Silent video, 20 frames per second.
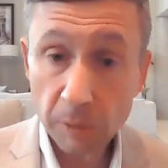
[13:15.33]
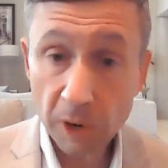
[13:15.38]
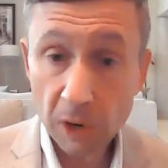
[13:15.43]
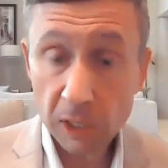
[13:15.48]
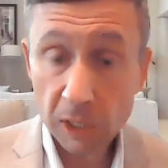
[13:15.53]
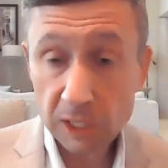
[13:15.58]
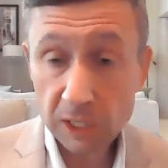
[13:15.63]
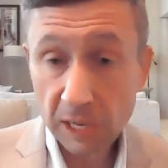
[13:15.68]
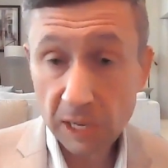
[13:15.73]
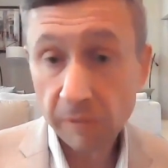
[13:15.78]

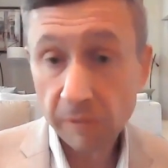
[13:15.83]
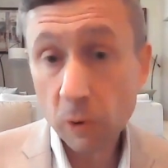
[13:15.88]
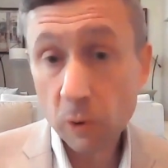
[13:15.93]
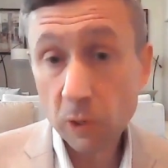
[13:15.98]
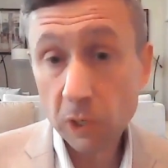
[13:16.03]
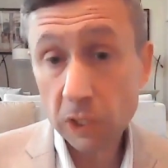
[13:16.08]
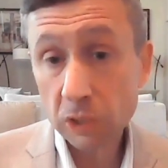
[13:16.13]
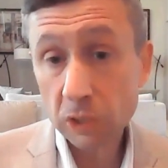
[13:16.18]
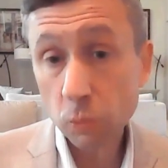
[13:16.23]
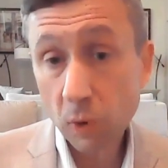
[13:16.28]
Party is they
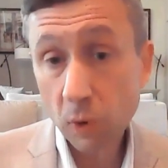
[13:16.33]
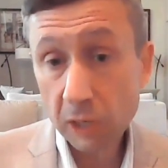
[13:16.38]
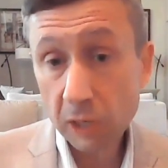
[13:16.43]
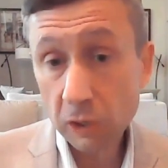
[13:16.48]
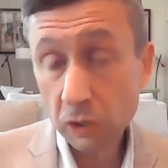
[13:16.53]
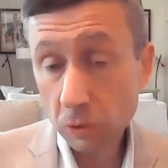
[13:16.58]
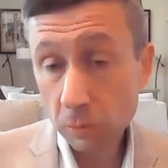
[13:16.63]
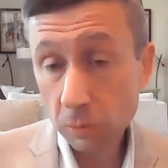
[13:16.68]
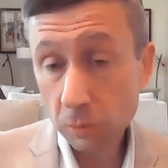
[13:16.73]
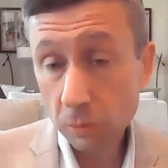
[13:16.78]
focus way
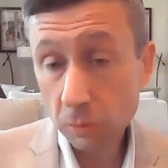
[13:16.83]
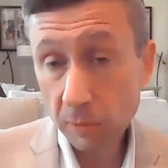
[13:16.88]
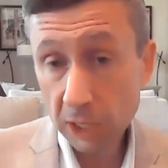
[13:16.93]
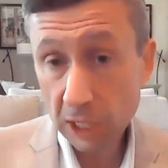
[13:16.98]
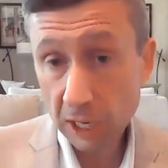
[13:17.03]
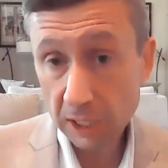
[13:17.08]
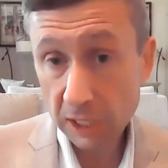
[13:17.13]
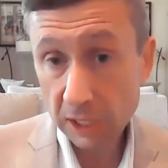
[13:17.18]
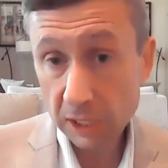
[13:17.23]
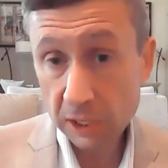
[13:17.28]
too
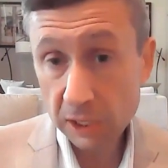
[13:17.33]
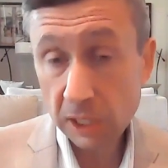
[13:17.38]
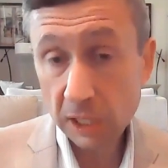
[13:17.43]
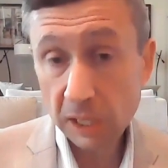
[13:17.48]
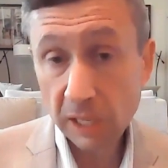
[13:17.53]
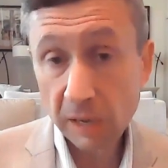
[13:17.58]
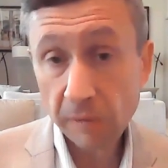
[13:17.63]
much on DC.